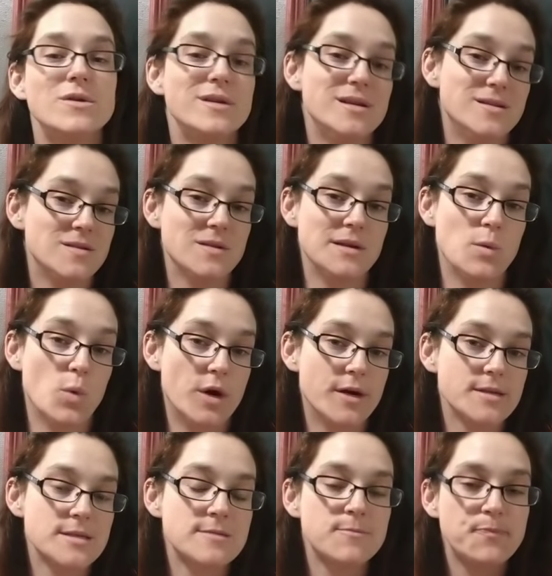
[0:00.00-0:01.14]
your insulin
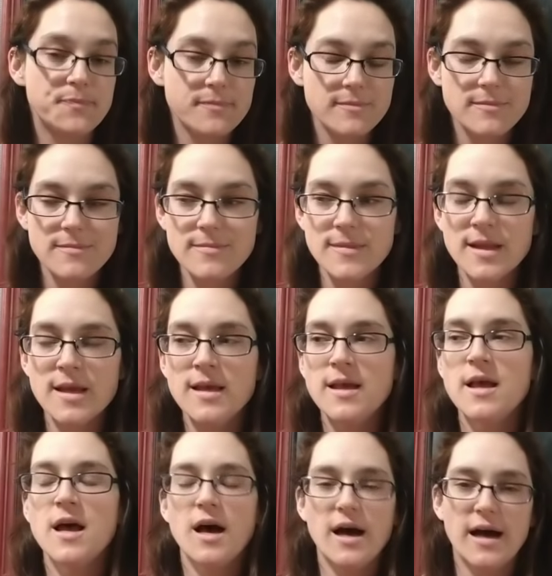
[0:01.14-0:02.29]
works.
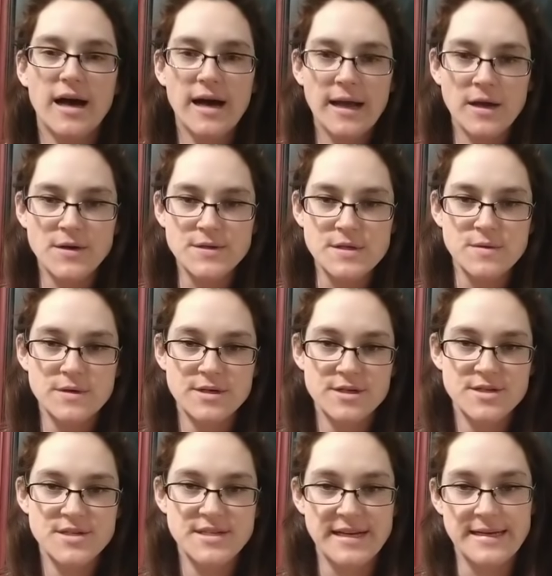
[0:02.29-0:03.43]
I also
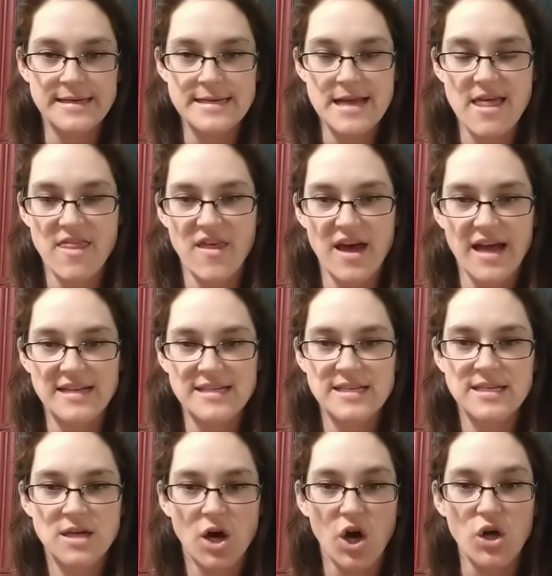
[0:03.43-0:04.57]
understand that
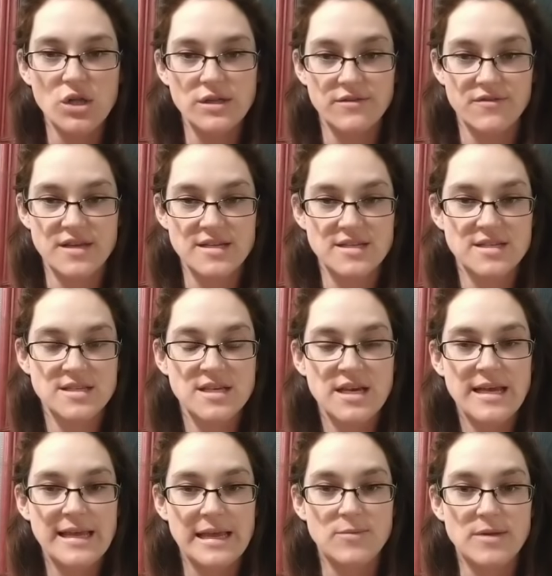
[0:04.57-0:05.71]
all of this
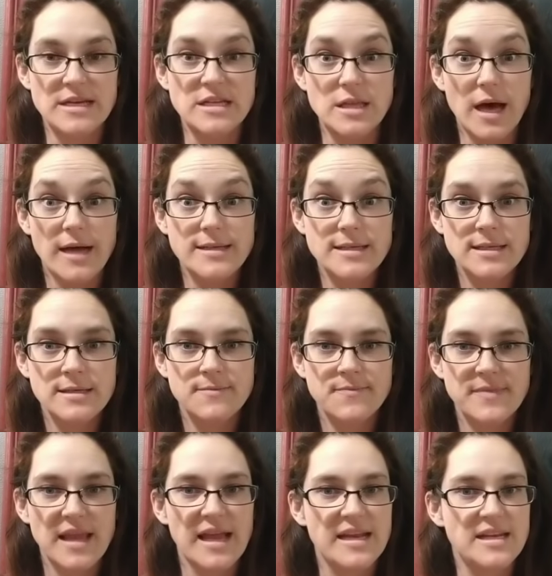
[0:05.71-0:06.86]
can be a lot
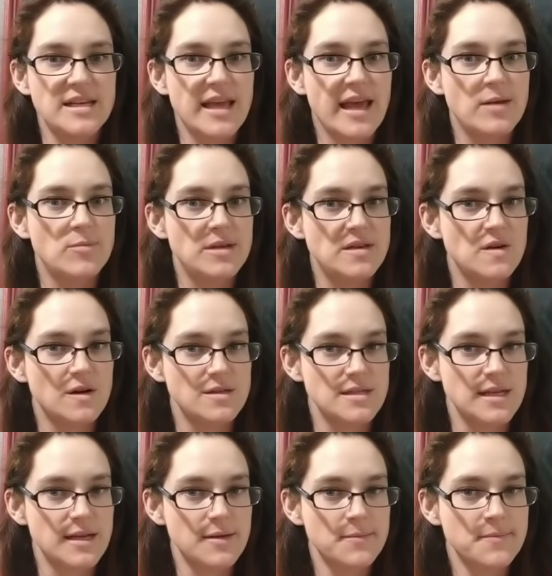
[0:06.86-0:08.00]
and it can be
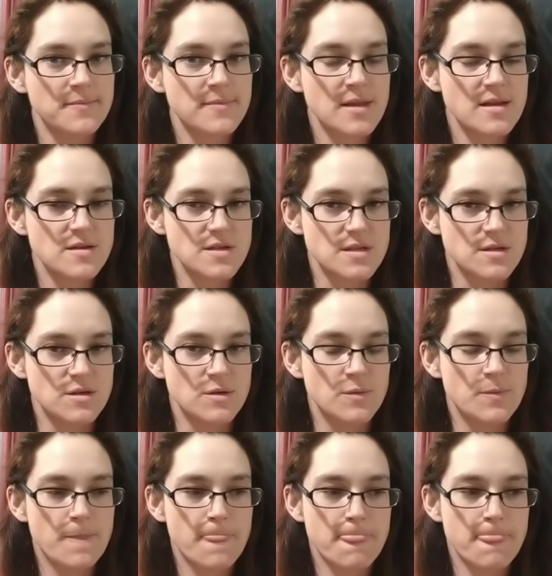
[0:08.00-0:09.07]
daunting. So,